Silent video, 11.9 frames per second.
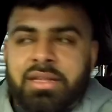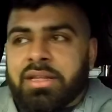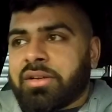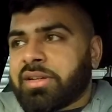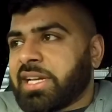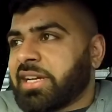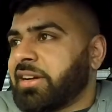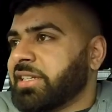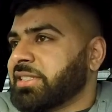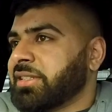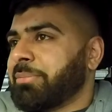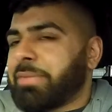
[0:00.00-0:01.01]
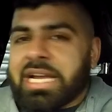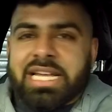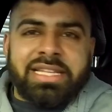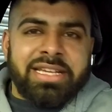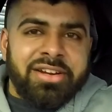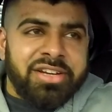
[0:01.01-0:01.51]
Okay guys, so I'm back at
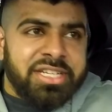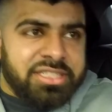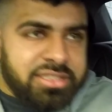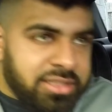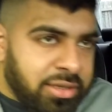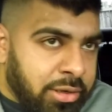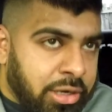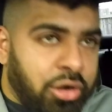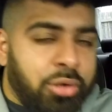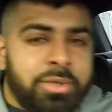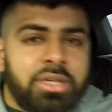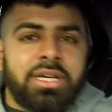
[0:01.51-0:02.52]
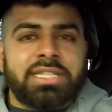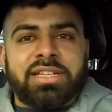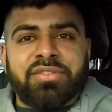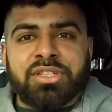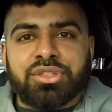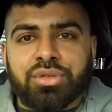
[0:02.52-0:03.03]
the garage, so I hope you guys
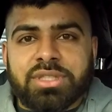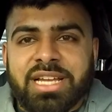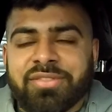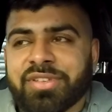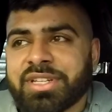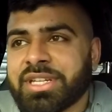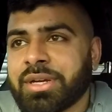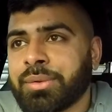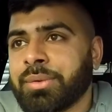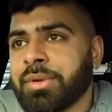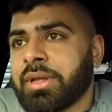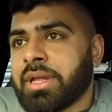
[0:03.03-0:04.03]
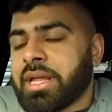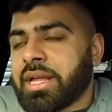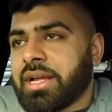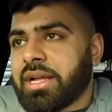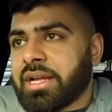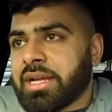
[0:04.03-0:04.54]
have enjoyed that video.
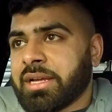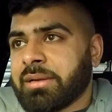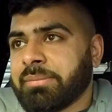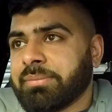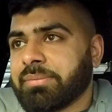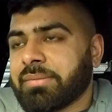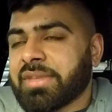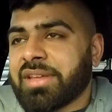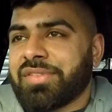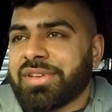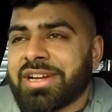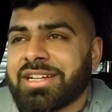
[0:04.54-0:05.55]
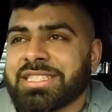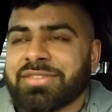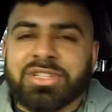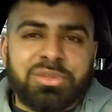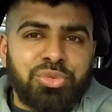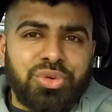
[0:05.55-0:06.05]
If you guys have
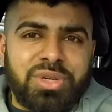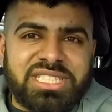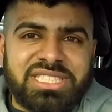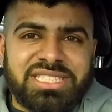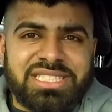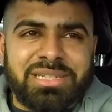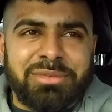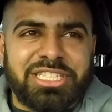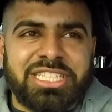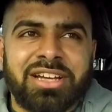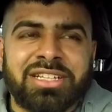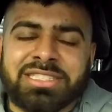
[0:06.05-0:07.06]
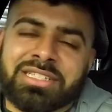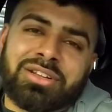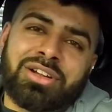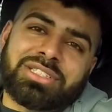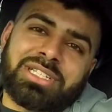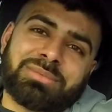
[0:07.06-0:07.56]
any more questions, give me a shout. It's a
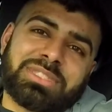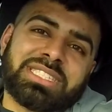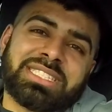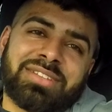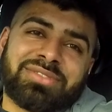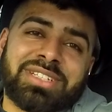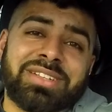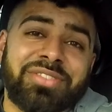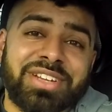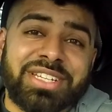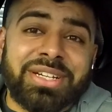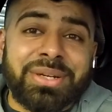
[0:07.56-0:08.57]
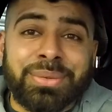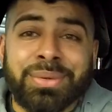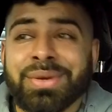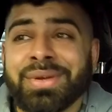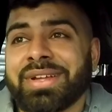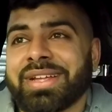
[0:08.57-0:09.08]
long time since I've done a video,
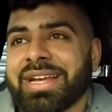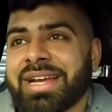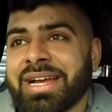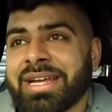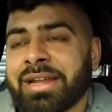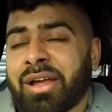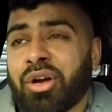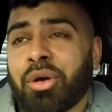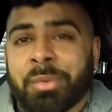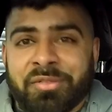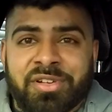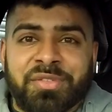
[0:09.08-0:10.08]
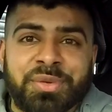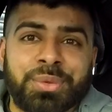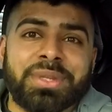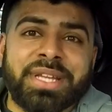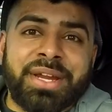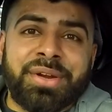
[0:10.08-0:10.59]
and I hope I've covered all
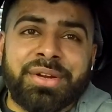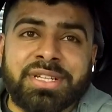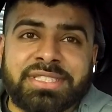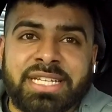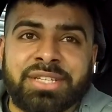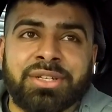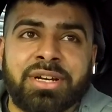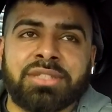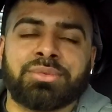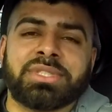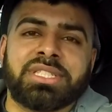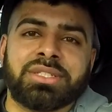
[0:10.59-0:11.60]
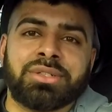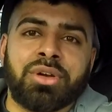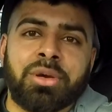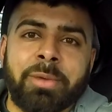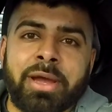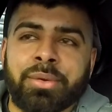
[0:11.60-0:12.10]
the areas that you guys wanted to know
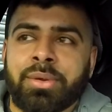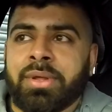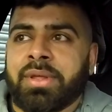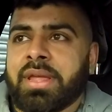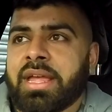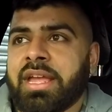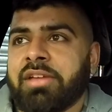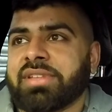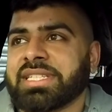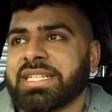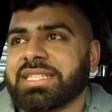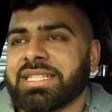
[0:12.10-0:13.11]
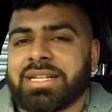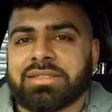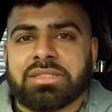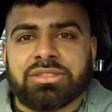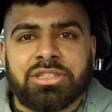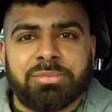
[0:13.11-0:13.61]
about. If there's anything else,
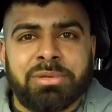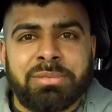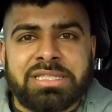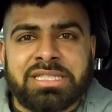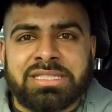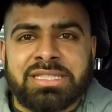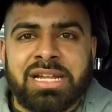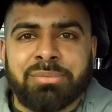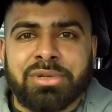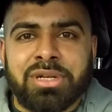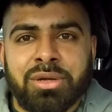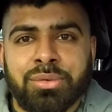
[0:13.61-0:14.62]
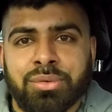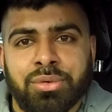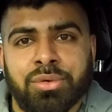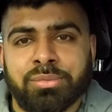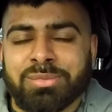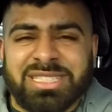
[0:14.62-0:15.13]
just drop a message down below
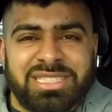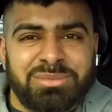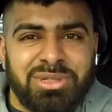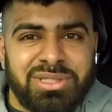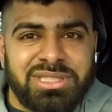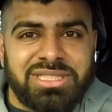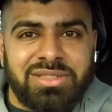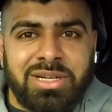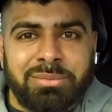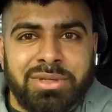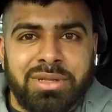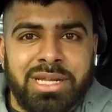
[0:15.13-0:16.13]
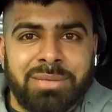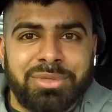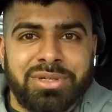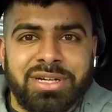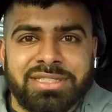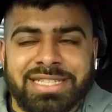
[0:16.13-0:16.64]
or message me on Instagram and I'll help you
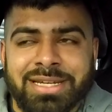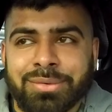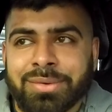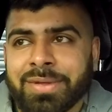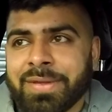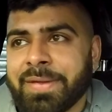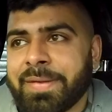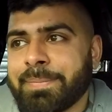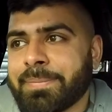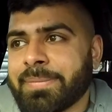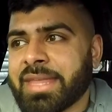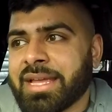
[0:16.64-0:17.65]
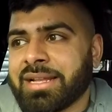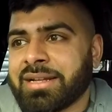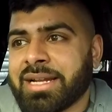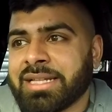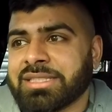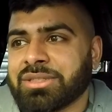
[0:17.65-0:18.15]
guys out, and I'll
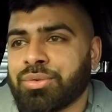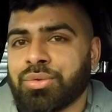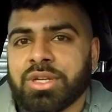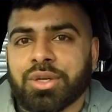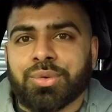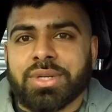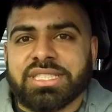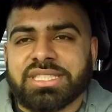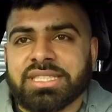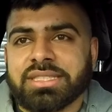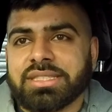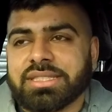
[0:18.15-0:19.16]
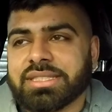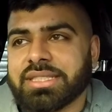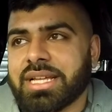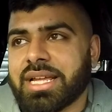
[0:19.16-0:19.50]
answer all your questions.